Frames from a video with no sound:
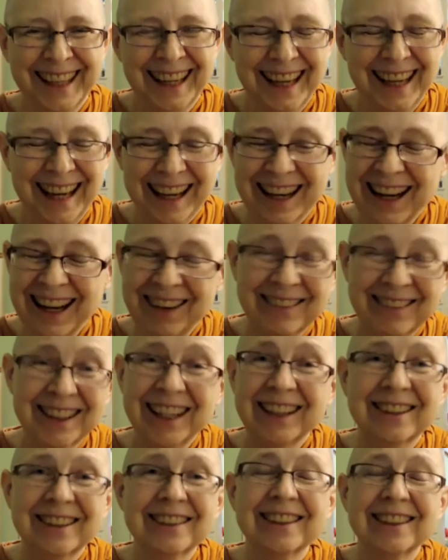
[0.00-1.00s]
I got what
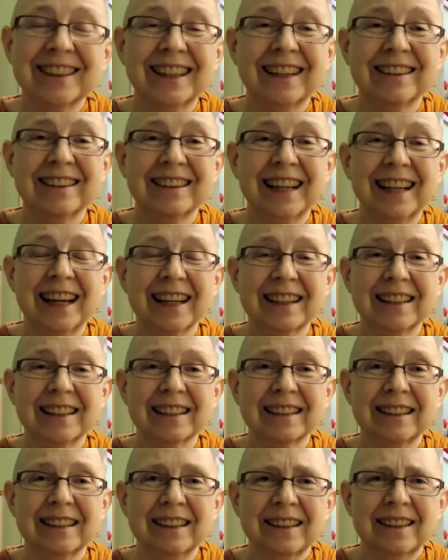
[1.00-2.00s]
I could out of that
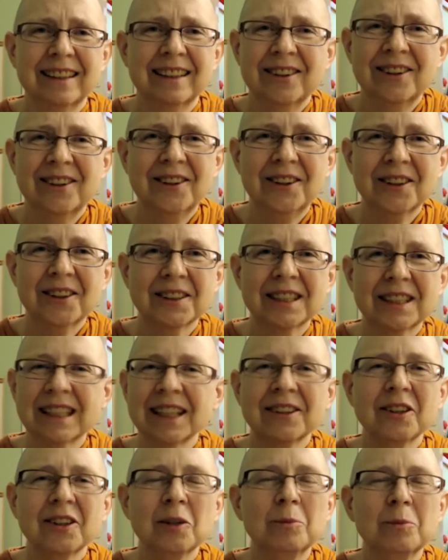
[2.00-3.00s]
whole
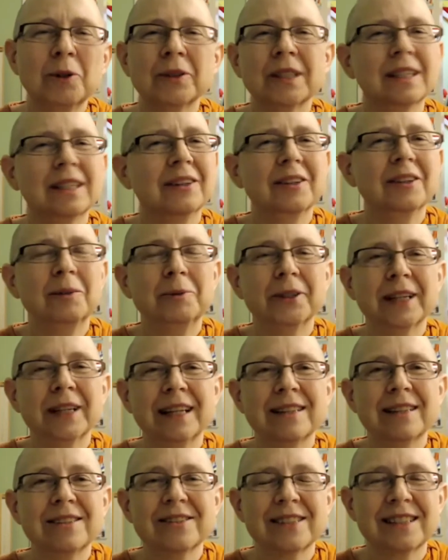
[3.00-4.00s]
terrible, terrible
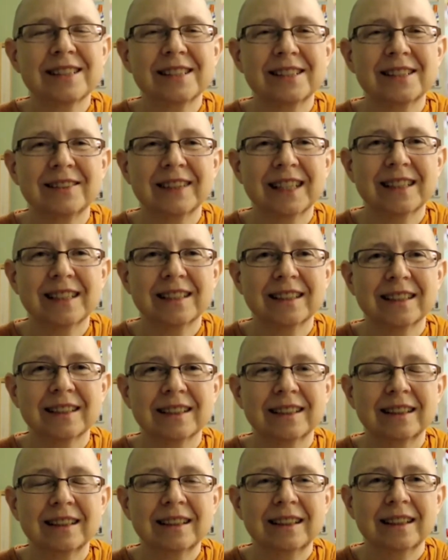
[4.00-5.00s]
cancer situation.
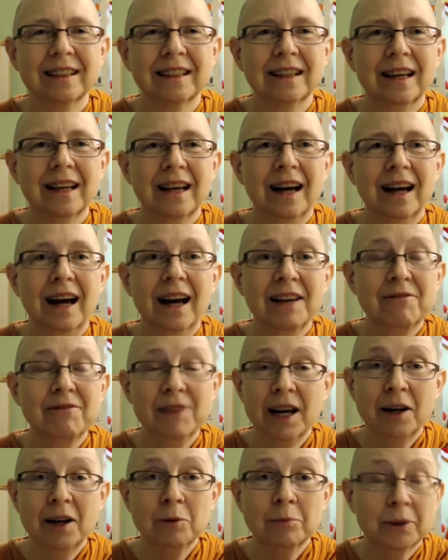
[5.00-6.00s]
I
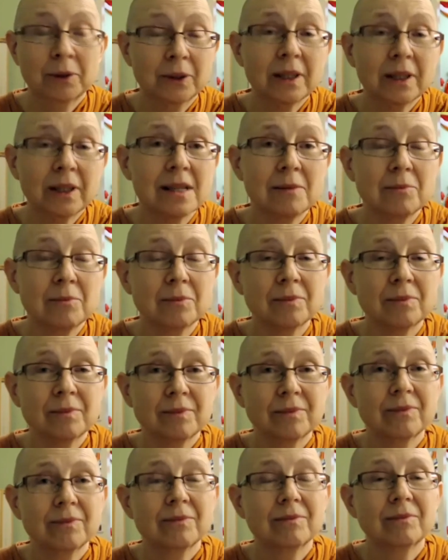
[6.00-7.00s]
found Buddhism
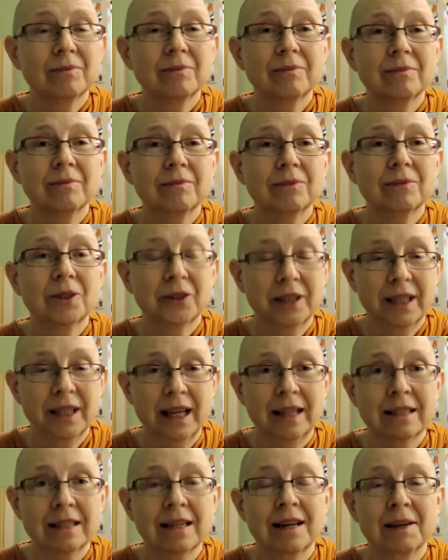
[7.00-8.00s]
during
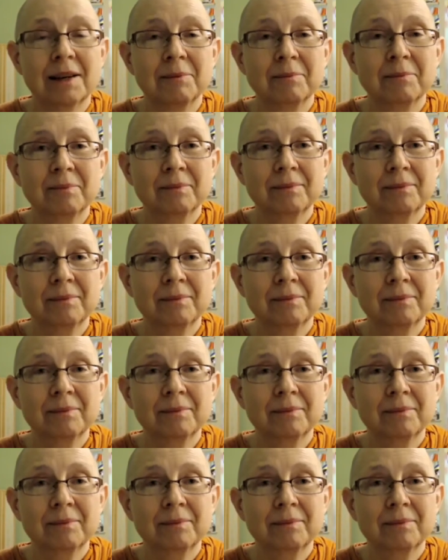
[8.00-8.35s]
that time.